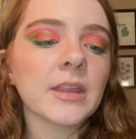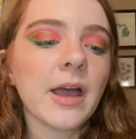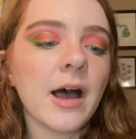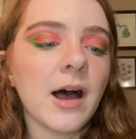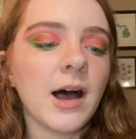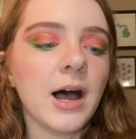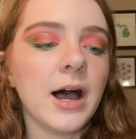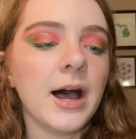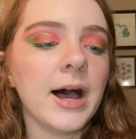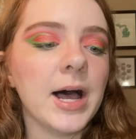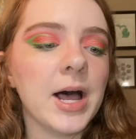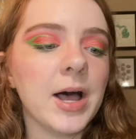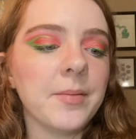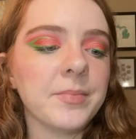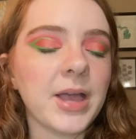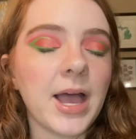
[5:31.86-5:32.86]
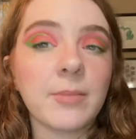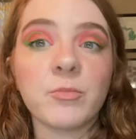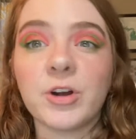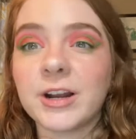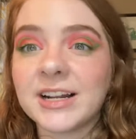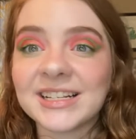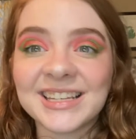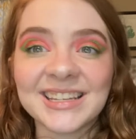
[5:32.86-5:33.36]
I'm
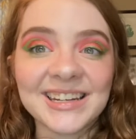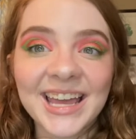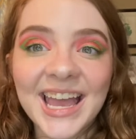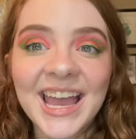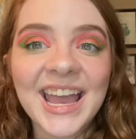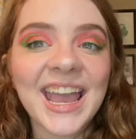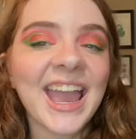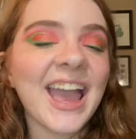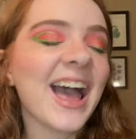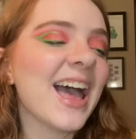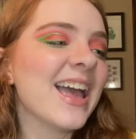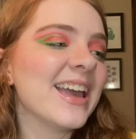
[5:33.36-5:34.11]
wearing it today.